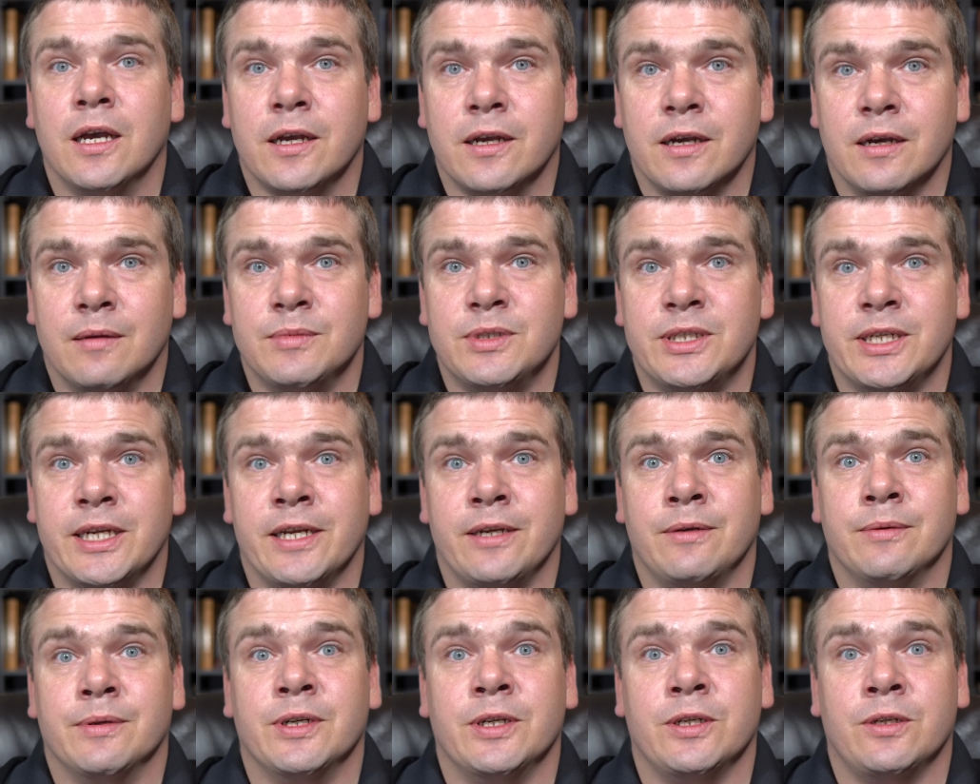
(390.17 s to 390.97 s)
Come
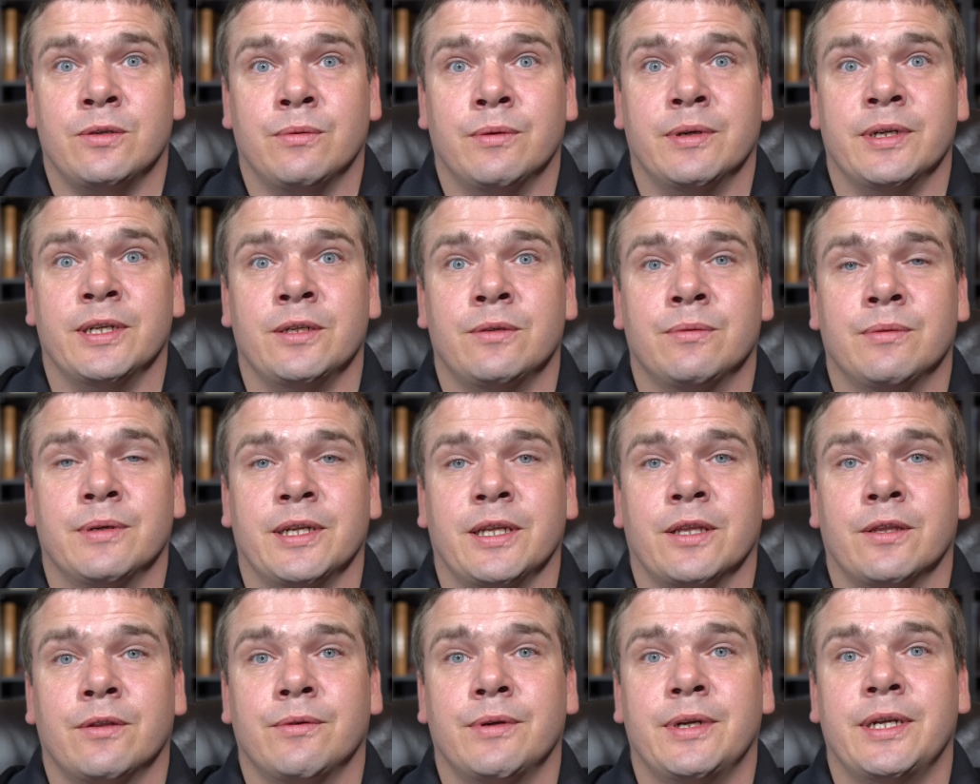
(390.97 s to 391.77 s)
January twenty
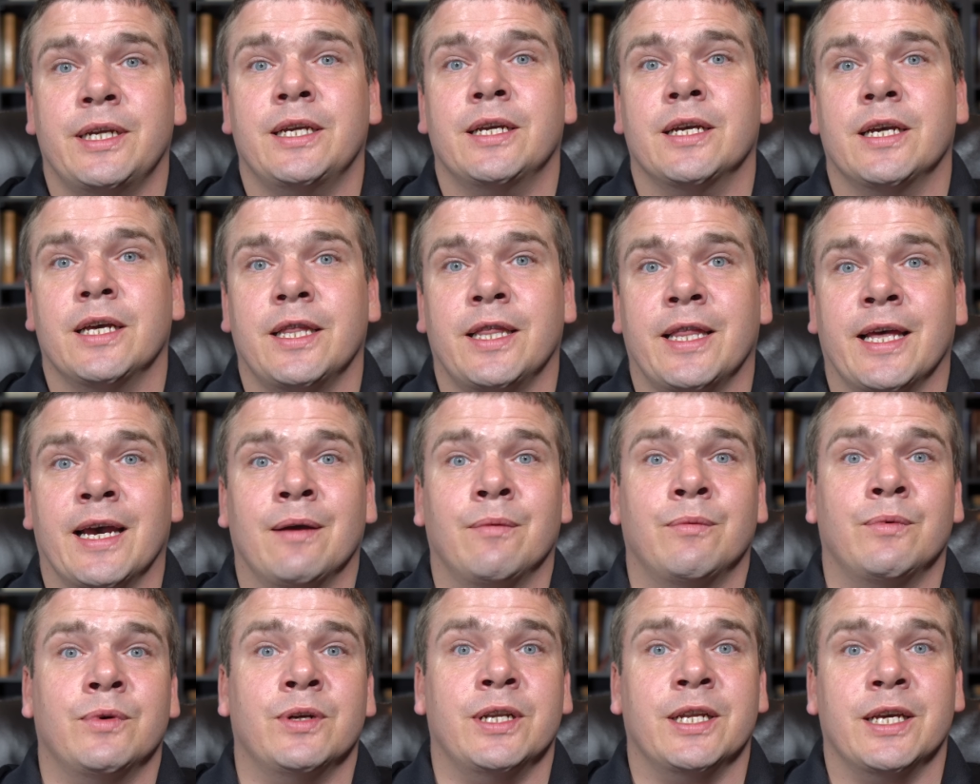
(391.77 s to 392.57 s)
twenty-three,
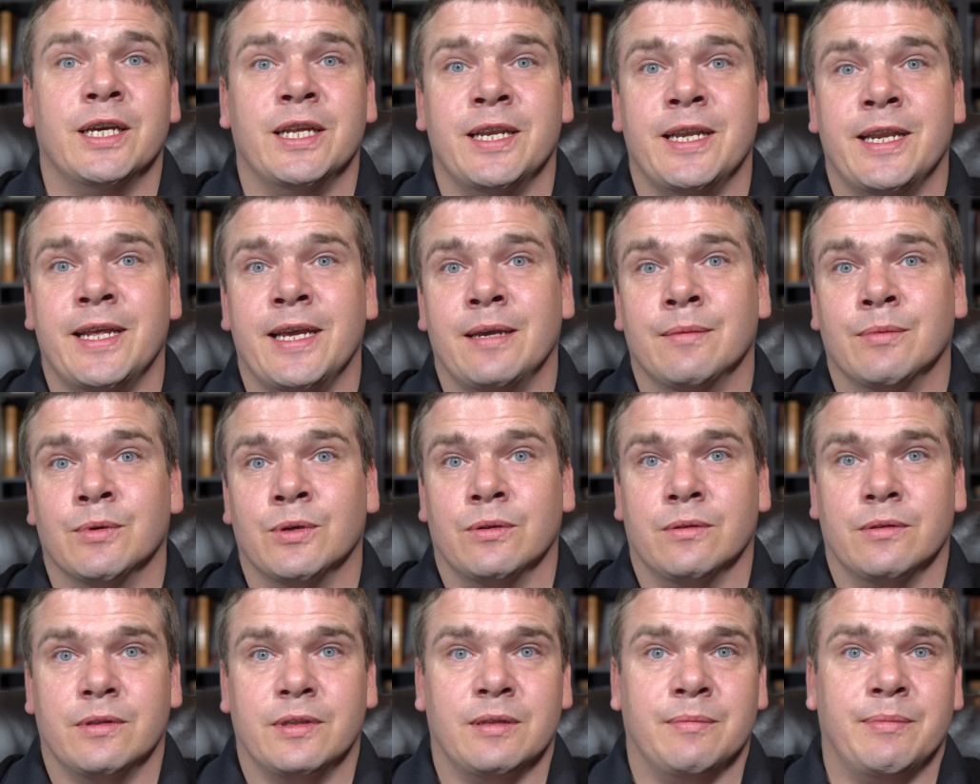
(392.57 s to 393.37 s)
that would
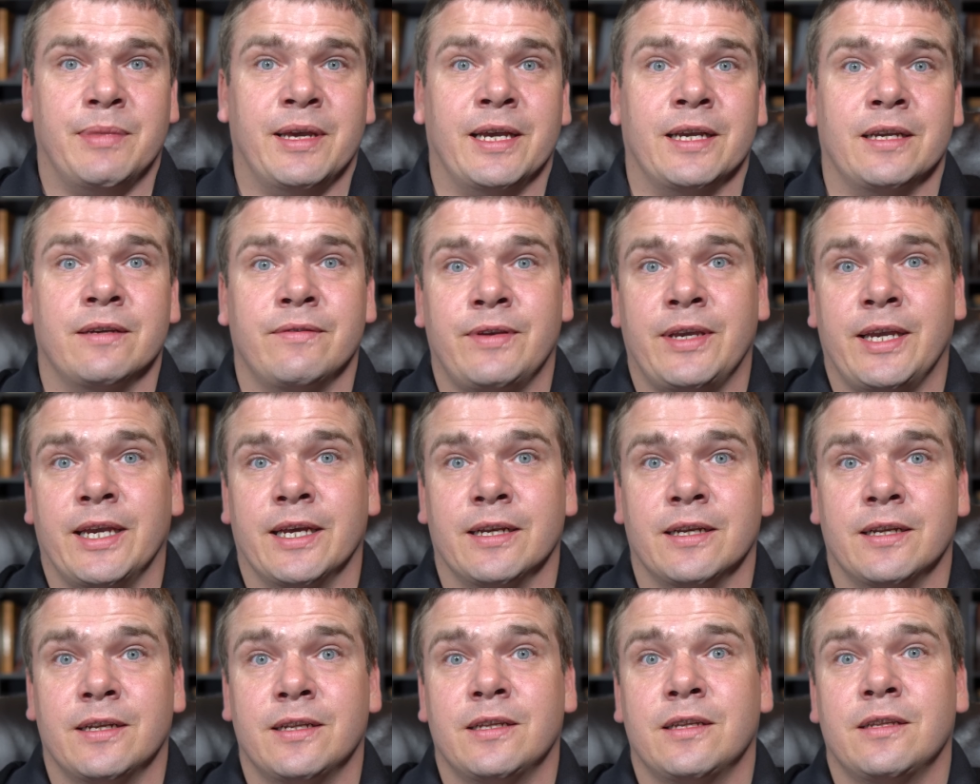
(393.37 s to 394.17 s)
enable the Bank of
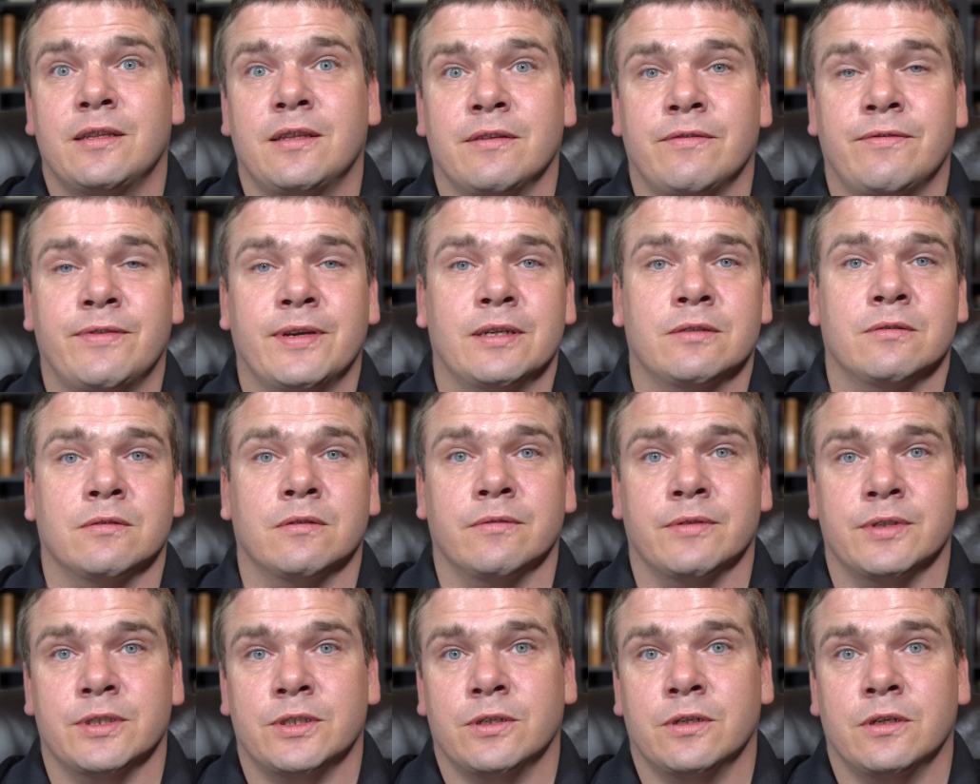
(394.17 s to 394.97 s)
Canada, the
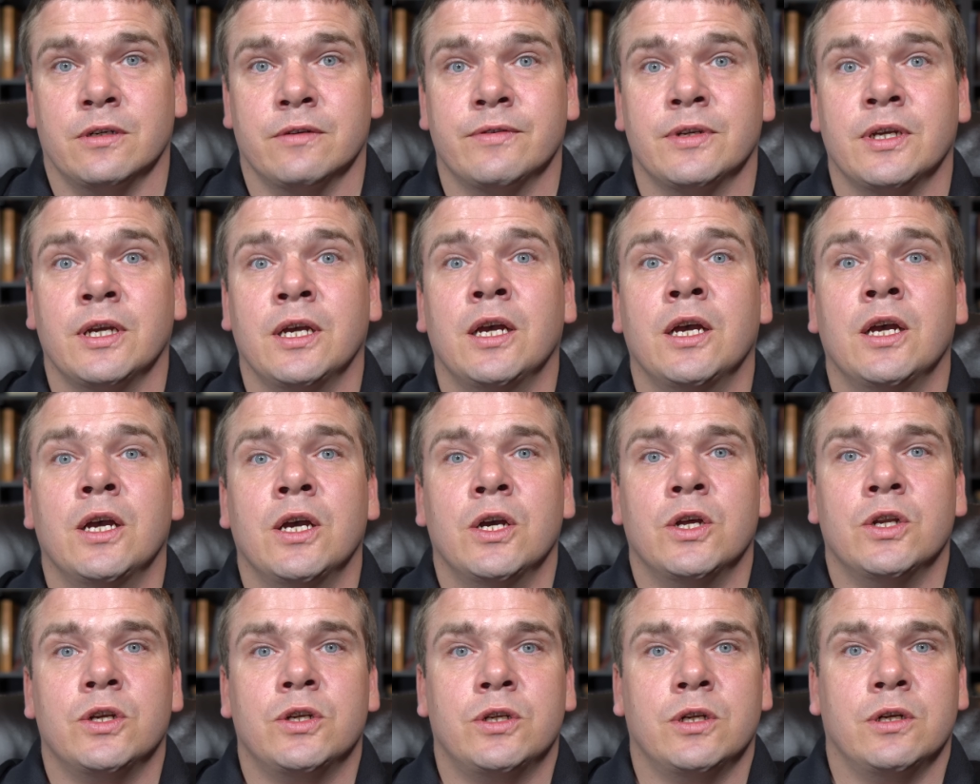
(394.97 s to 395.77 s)
Federal Reserve,
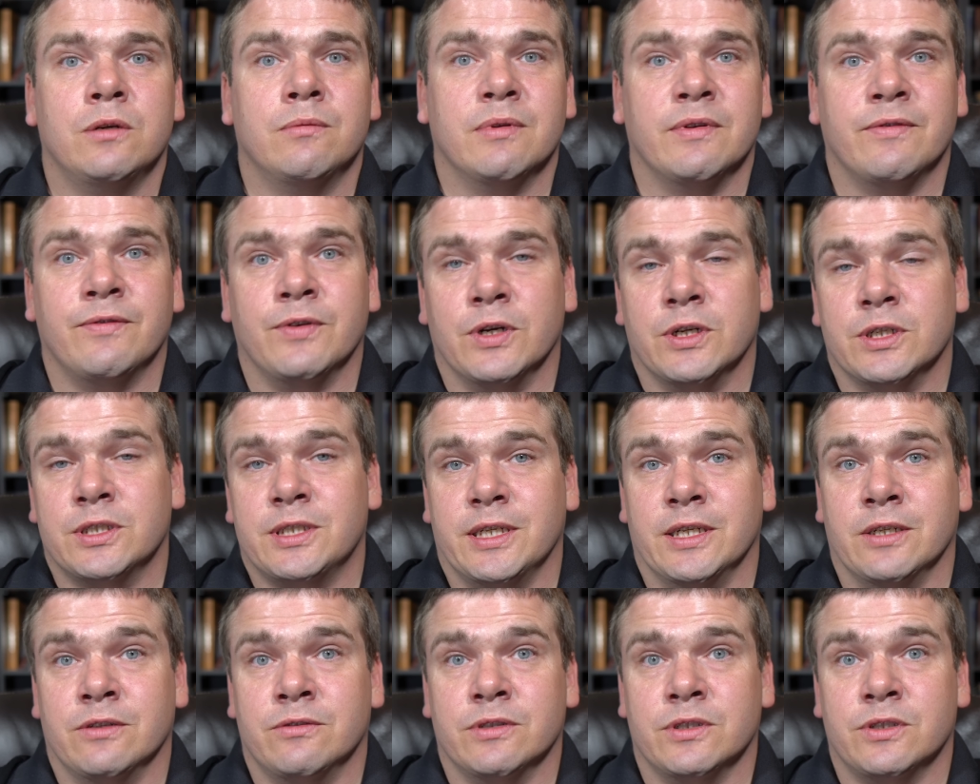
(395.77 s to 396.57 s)
to reverse
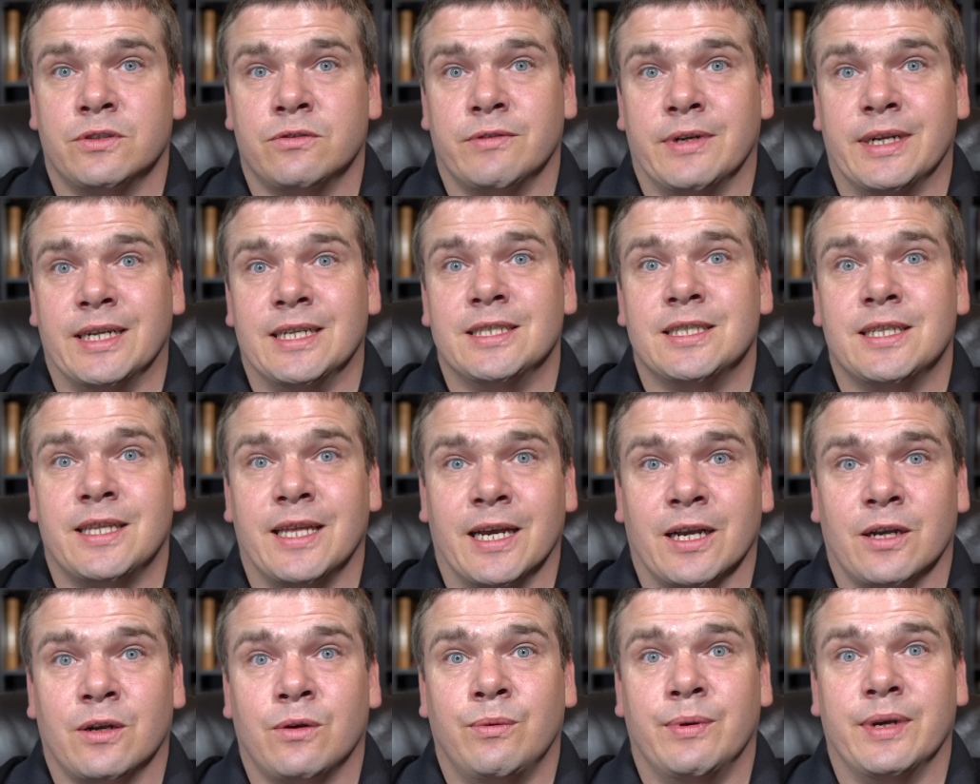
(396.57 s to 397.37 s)
interest rates
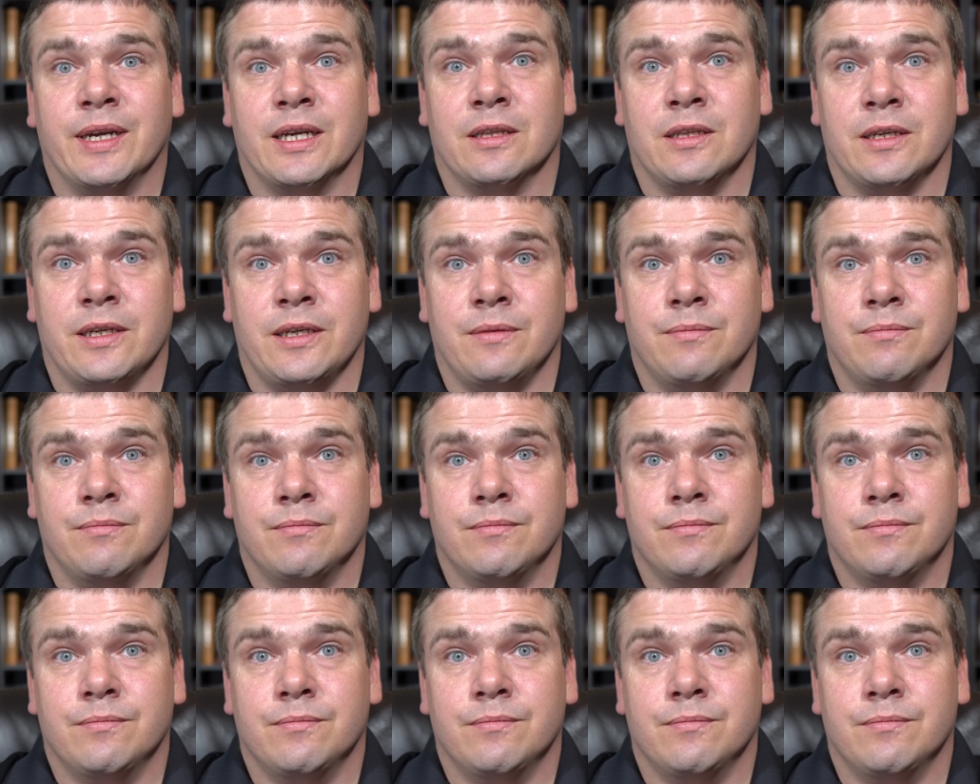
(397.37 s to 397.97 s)
that quickly.